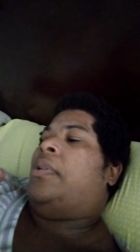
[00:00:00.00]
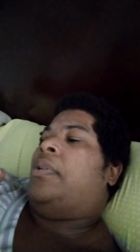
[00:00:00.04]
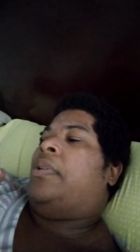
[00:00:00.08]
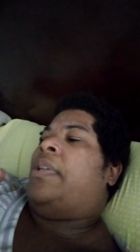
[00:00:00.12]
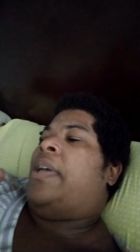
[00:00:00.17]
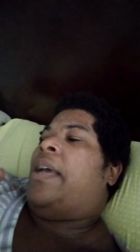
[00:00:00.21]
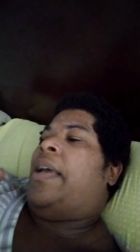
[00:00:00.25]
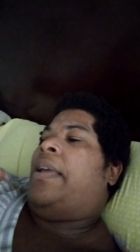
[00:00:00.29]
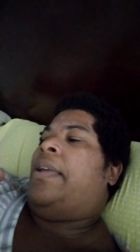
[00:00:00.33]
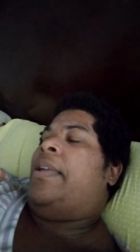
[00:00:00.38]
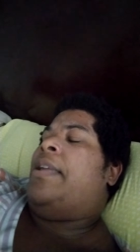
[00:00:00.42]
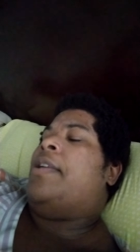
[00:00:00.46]

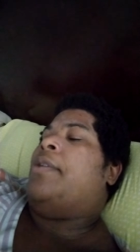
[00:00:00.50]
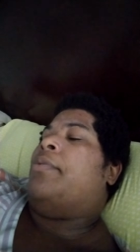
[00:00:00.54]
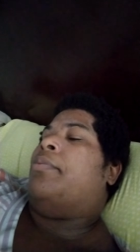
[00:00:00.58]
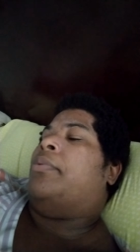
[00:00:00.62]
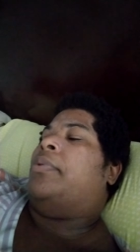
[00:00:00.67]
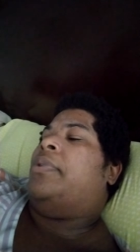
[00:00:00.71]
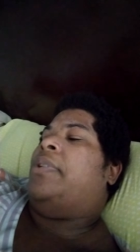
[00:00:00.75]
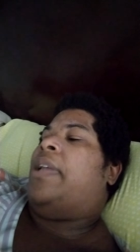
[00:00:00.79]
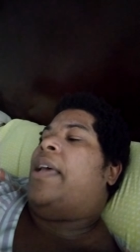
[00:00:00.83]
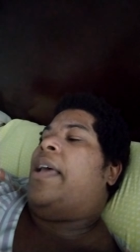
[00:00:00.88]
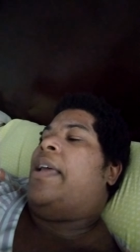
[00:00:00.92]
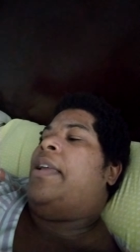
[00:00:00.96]
that he
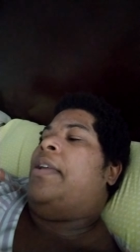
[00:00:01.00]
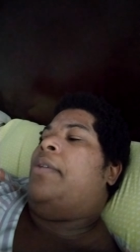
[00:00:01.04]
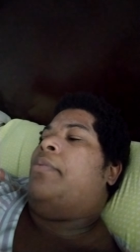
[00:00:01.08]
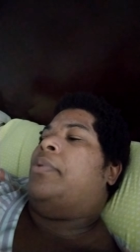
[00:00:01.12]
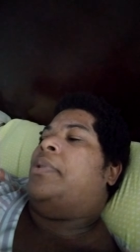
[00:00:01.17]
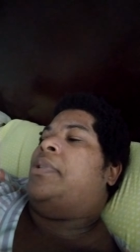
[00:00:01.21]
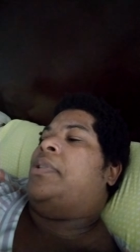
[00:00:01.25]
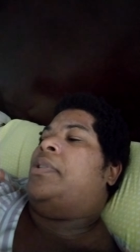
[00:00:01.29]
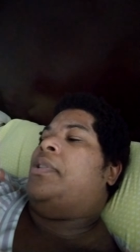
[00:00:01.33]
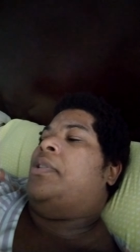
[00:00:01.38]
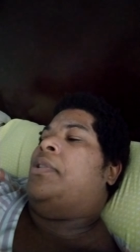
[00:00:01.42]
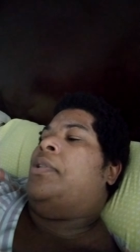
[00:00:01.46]
that he
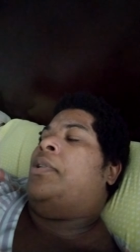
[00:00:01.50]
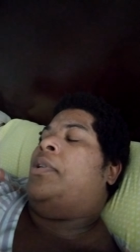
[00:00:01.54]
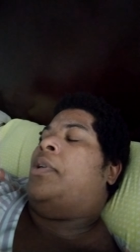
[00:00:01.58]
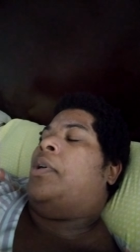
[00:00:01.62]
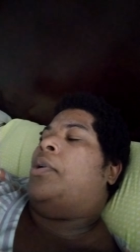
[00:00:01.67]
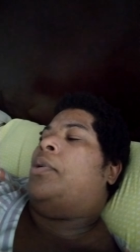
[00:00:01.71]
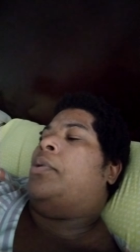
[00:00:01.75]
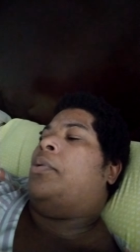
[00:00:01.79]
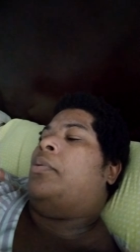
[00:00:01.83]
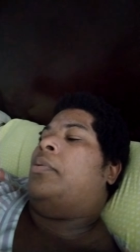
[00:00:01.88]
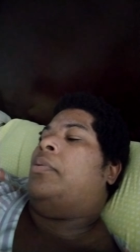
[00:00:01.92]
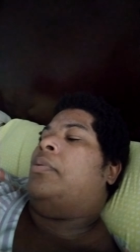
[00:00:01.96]
was you
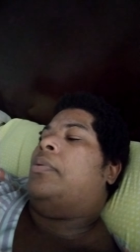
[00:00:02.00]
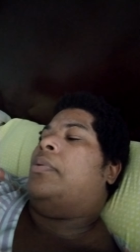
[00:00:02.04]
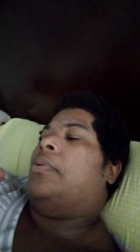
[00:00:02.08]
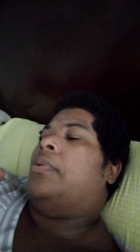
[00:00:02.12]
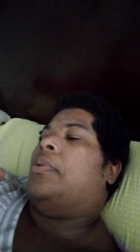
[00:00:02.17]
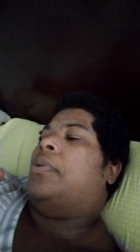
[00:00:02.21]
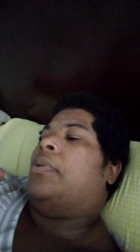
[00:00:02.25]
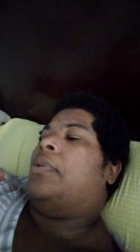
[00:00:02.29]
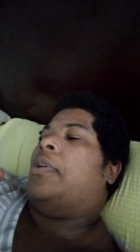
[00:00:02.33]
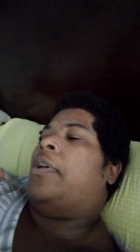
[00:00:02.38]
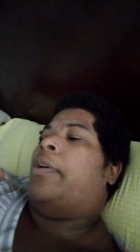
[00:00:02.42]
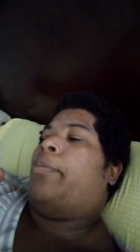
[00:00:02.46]
know
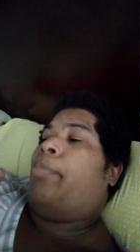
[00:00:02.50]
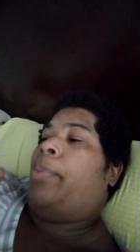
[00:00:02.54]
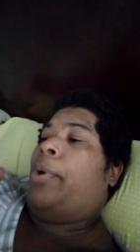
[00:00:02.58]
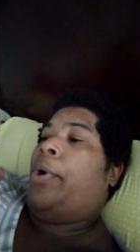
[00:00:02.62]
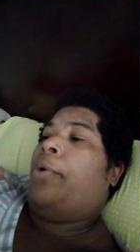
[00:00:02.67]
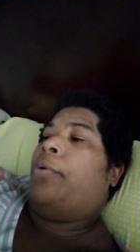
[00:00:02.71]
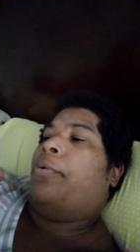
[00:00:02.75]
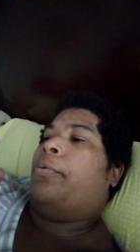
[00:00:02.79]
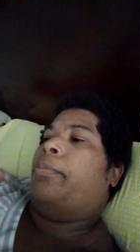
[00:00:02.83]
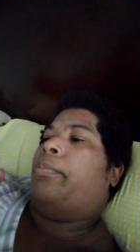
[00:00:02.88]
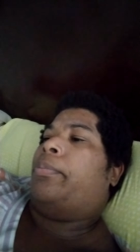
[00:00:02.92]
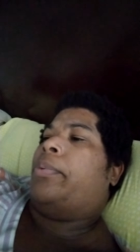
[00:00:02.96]
a
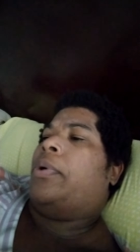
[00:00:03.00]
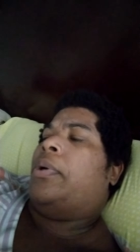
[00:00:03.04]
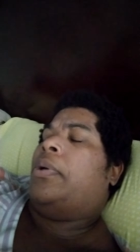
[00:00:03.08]
perp.